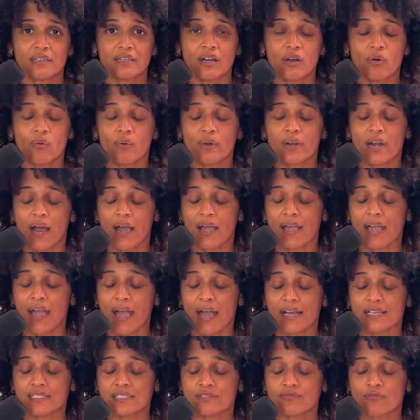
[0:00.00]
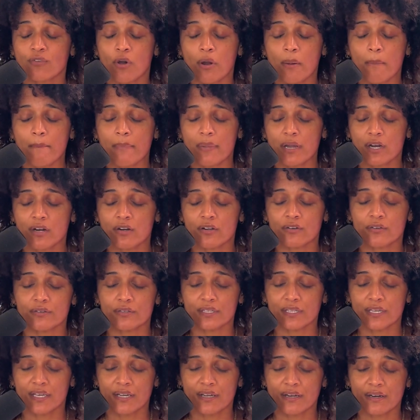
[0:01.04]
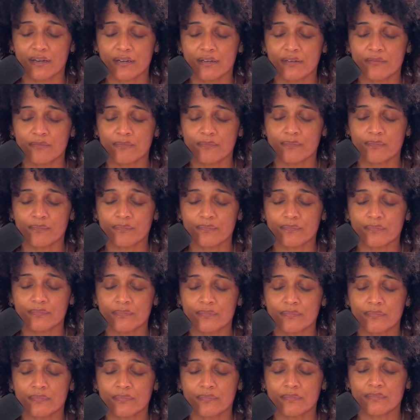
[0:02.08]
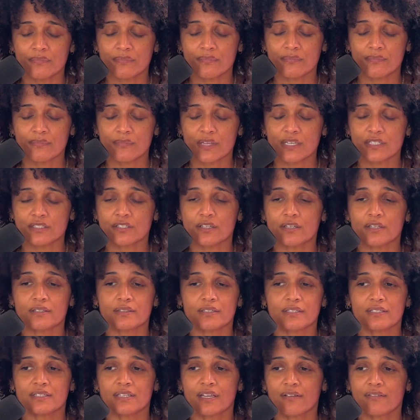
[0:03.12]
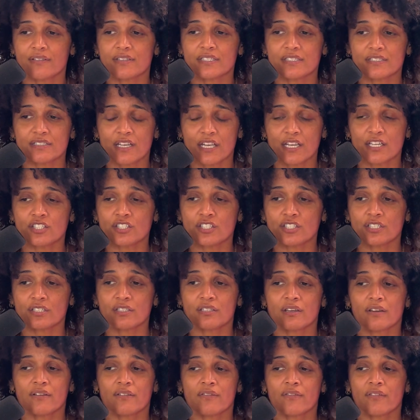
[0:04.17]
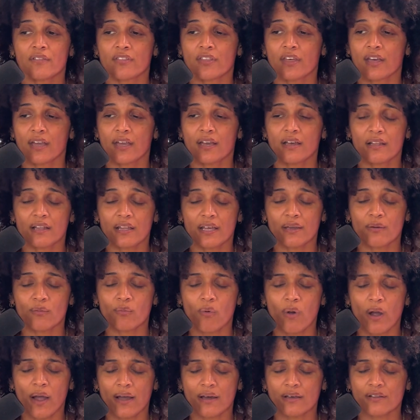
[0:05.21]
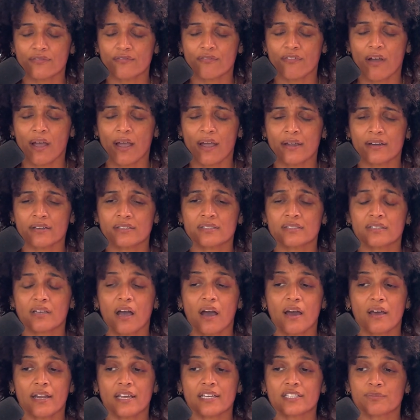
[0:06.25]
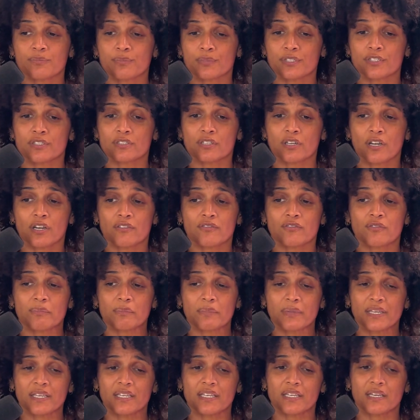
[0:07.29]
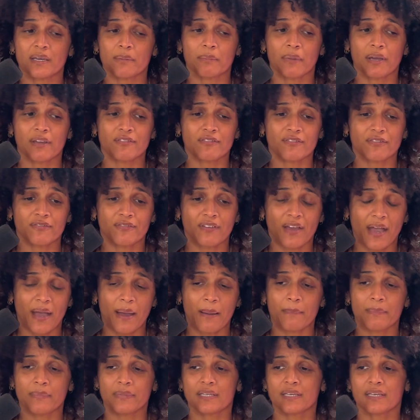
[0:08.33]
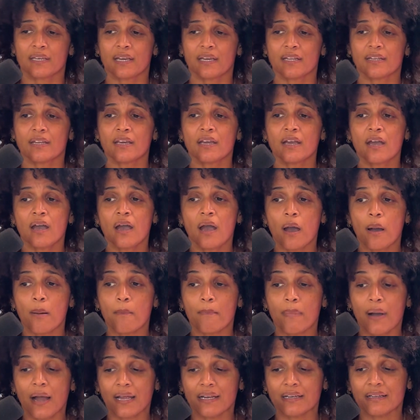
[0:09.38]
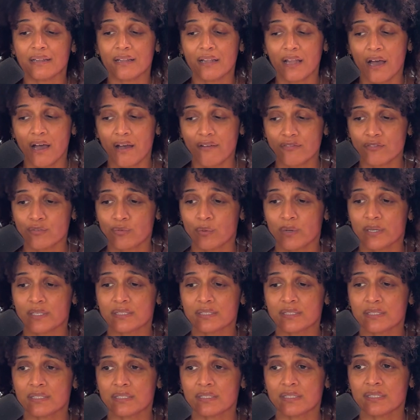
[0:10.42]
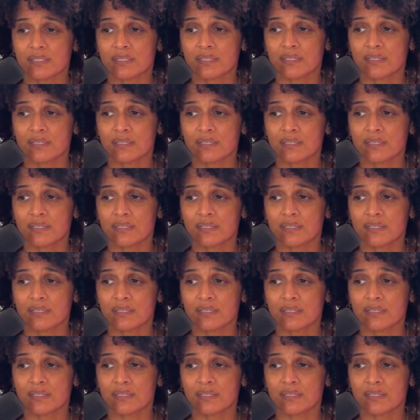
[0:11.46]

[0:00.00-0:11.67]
When I asked for a miracle year during the devastation of the LA wildfires, God has preserved me and my family and my loved ones.